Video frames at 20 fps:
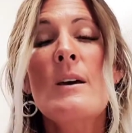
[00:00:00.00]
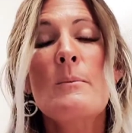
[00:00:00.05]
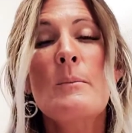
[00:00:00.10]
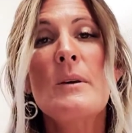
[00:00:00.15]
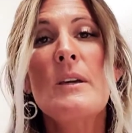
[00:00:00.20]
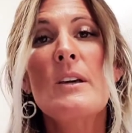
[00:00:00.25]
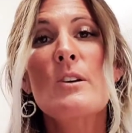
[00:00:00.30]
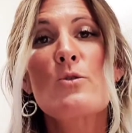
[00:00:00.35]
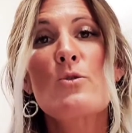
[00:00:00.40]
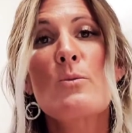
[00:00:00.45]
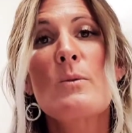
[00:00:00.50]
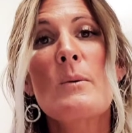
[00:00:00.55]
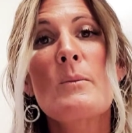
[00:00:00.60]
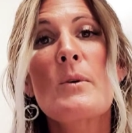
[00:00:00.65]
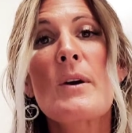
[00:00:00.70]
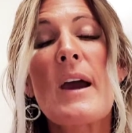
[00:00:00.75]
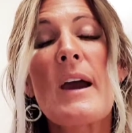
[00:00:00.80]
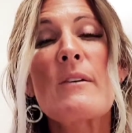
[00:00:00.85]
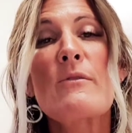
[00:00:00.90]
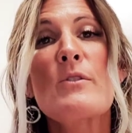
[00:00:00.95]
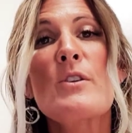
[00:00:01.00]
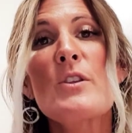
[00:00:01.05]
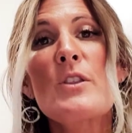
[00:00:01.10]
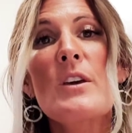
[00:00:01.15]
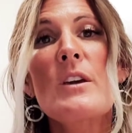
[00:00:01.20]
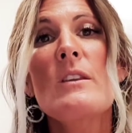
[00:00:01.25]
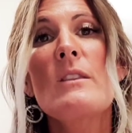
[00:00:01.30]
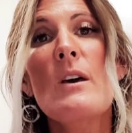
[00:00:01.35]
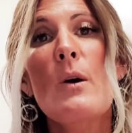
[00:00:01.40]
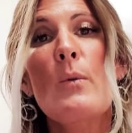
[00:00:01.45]
Because remember,
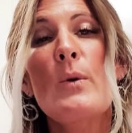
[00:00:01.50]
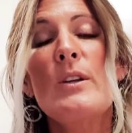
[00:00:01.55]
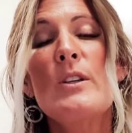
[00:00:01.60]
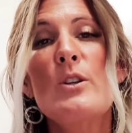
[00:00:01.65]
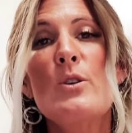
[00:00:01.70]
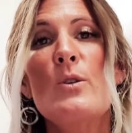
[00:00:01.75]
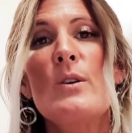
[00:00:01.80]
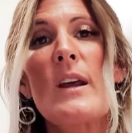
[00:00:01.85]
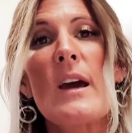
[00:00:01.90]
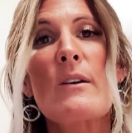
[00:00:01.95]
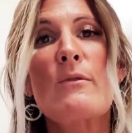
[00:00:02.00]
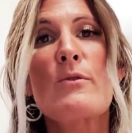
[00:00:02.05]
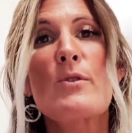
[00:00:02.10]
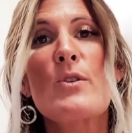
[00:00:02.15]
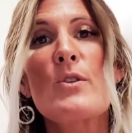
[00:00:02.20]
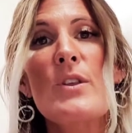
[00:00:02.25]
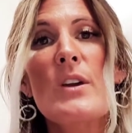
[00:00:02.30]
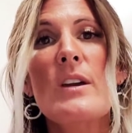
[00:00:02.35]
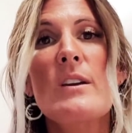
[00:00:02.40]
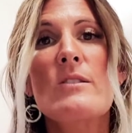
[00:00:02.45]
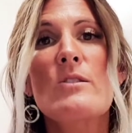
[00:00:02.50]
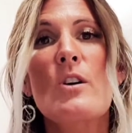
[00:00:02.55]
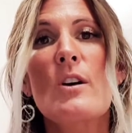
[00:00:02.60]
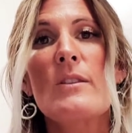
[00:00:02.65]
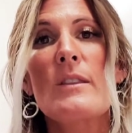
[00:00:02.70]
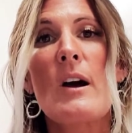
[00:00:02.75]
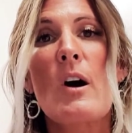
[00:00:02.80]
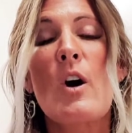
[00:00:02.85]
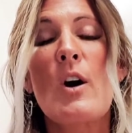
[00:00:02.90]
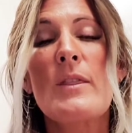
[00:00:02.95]
everything that we do and everything is
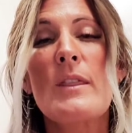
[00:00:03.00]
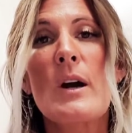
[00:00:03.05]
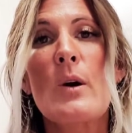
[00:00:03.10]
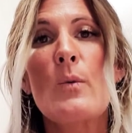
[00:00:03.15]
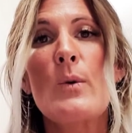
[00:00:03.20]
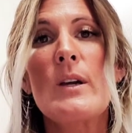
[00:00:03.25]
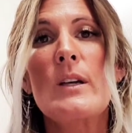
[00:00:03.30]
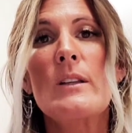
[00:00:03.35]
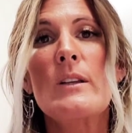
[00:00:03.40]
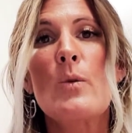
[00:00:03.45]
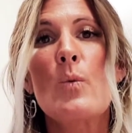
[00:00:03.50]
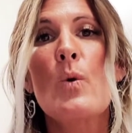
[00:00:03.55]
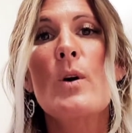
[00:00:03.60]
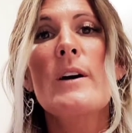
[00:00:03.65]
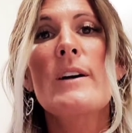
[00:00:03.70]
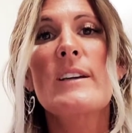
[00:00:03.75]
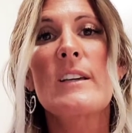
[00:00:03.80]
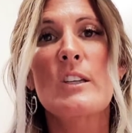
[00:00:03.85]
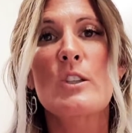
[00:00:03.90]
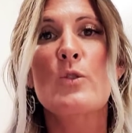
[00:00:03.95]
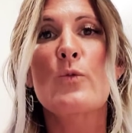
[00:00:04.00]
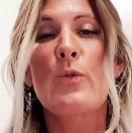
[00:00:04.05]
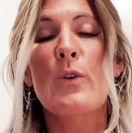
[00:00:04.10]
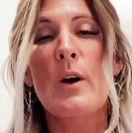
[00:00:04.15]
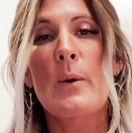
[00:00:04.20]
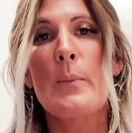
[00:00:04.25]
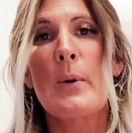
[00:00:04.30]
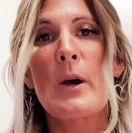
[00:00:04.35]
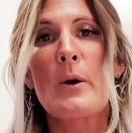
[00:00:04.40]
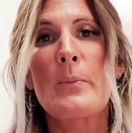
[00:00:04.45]
on that weekly work is for
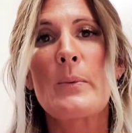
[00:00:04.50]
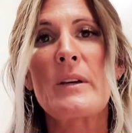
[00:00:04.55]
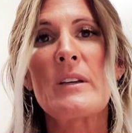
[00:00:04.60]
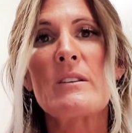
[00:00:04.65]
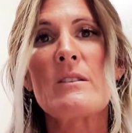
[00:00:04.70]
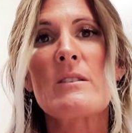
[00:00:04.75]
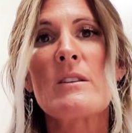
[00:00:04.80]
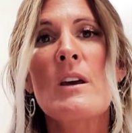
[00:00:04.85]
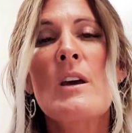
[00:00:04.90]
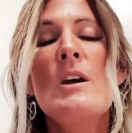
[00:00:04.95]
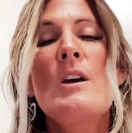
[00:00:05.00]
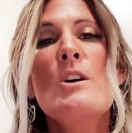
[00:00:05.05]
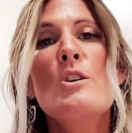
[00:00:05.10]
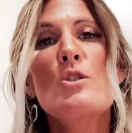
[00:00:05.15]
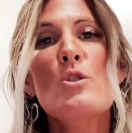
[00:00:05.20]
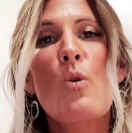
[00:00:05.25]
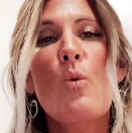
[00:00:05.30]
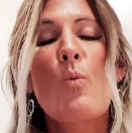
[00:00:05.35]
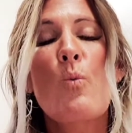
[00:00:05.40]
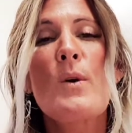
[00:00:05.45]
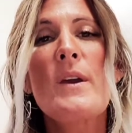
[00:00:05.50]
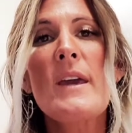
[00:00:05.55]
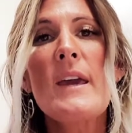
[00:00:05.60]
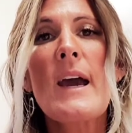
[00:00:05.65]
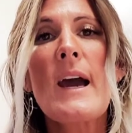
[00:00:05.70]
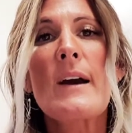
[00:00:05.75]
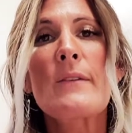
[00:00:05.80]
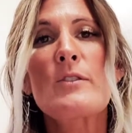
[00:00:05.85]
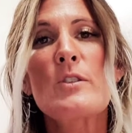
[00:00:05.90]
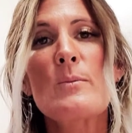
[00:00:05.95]
a purpose. So we
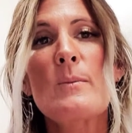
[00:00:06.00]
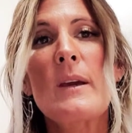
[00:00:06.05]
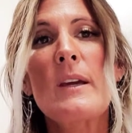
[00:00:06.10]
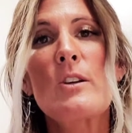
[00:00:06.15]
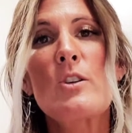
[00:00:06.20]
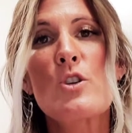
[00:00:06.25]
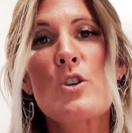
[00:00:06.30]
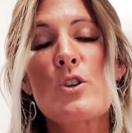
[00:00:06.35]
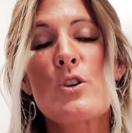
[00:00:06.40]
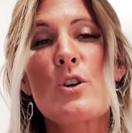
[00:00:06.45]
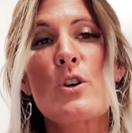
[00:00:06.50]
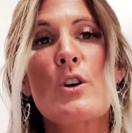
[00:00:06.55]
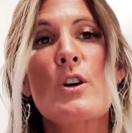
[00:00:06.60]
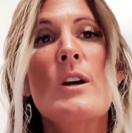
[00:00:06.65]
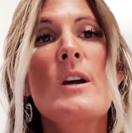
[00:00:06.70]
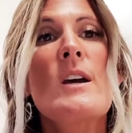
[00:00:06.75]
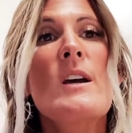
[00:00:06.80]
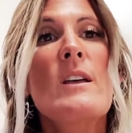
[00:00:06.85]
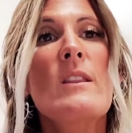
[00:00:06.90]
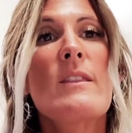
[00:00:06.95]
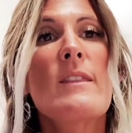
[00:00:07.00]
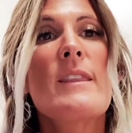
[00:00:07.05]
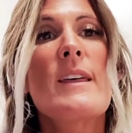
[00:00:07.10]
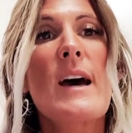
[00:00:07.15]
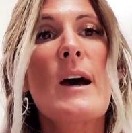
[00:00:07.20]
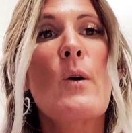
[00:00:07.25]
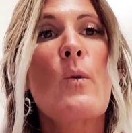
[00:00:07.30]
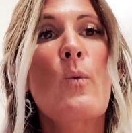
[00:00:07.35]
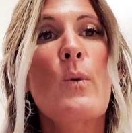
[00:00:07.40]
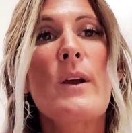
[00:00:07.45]
have to make sure
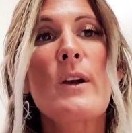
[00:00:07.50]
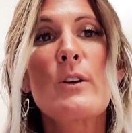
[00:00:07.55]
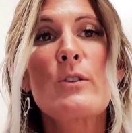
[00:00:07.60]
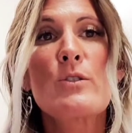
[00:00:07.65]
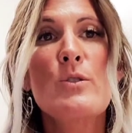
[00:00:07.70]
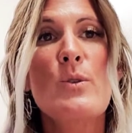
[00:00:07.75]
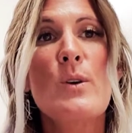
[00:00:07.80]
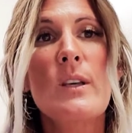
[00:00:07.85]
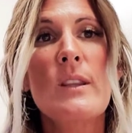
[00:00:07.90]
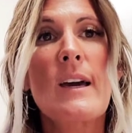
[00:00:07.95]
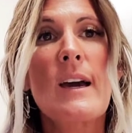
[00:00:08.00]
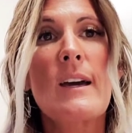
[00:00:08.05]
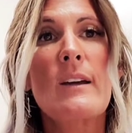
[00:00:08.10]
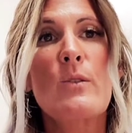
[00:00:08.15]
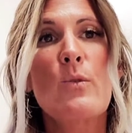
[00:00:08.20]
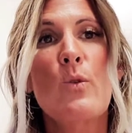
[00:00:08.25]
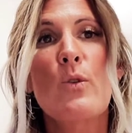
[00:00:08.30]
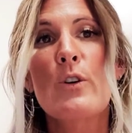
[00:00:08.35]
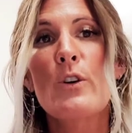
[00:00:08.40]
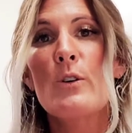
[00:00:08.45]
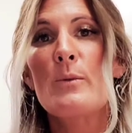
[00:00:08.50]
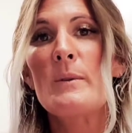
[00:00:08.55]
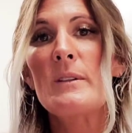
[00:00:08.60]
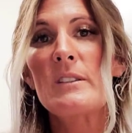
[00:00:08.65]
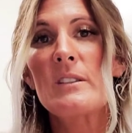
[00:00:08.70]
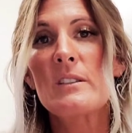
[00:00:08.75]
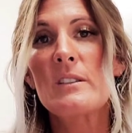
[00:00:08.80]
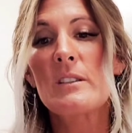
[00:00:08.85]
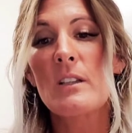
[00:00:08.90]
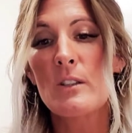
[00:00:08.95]
that we are doing that in order to be
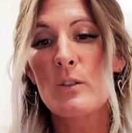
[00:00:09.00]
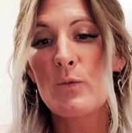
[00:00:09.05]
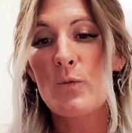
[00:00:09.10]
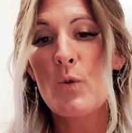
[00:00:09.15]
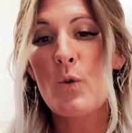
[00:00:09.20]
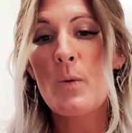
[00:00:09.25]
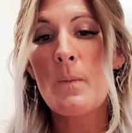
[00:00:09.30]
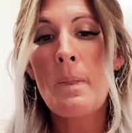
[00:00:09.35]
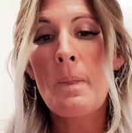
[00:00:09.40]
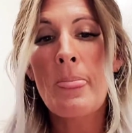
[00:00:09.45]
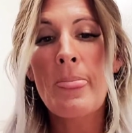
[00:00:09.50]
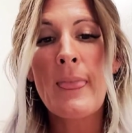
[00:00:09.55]
successful.